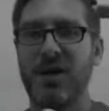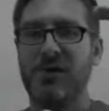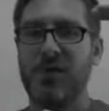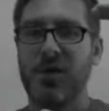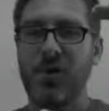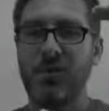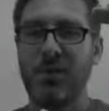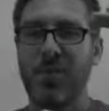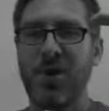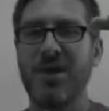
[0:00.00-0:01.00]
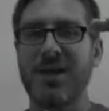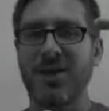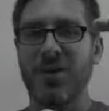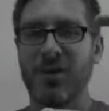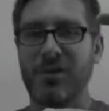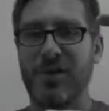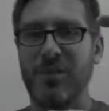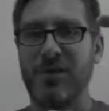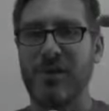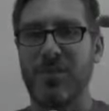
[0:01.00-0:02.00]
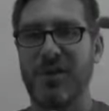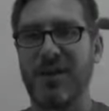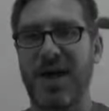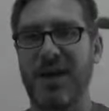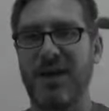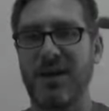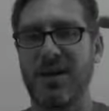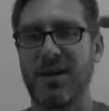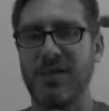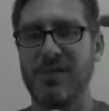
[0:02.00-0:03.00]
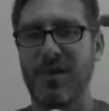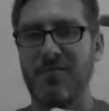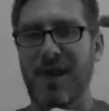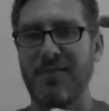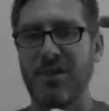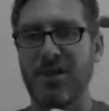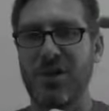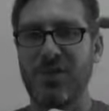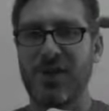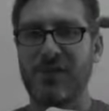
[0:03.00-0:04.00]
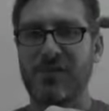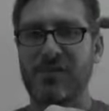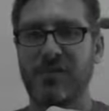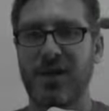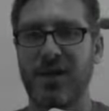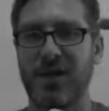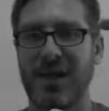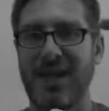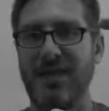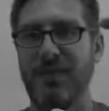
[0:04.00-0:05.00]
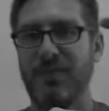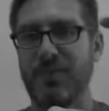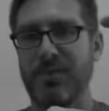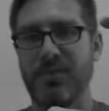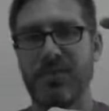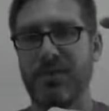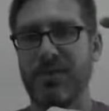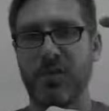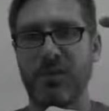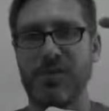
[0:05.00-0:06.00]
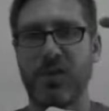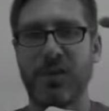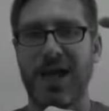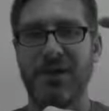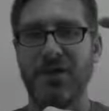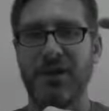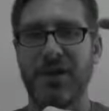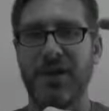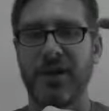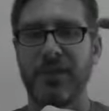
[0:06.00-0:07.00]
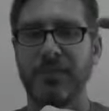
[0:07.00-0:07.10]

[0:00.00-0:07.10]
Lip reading: So, your marketing goal is going to be something like sell 500 units in so and so calendar year.